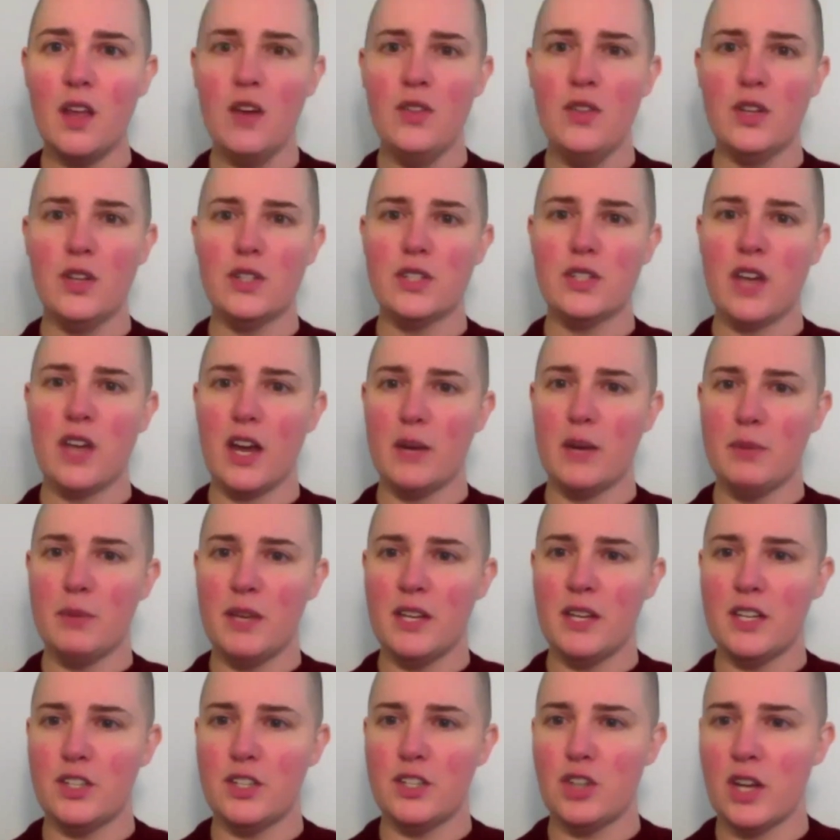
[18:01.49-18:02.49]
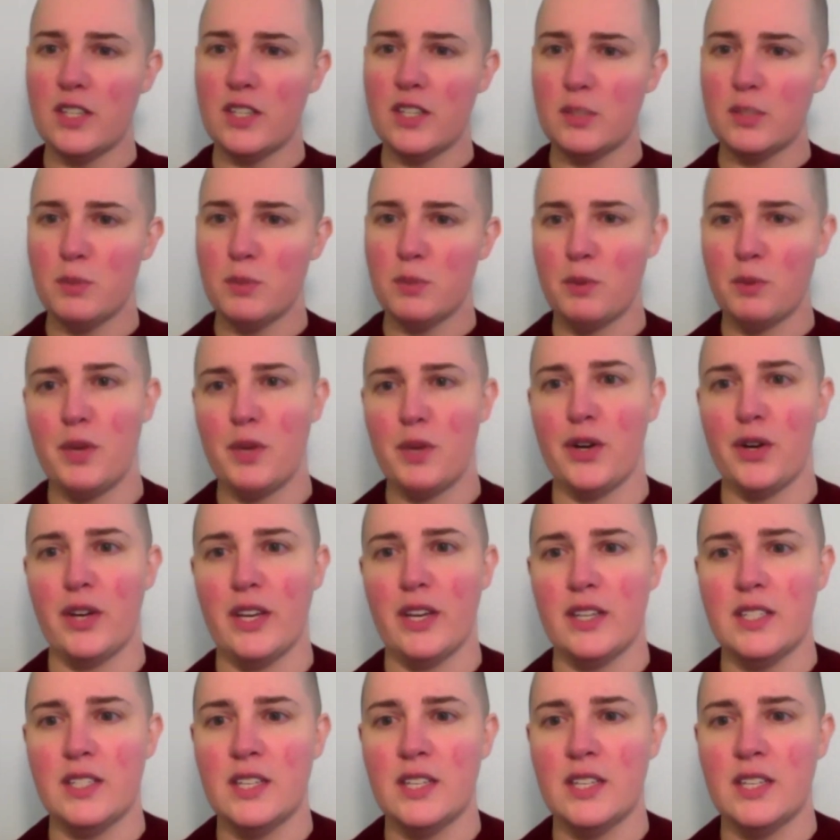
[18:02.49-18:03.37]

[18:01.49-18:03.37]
There's got to be an adjustment period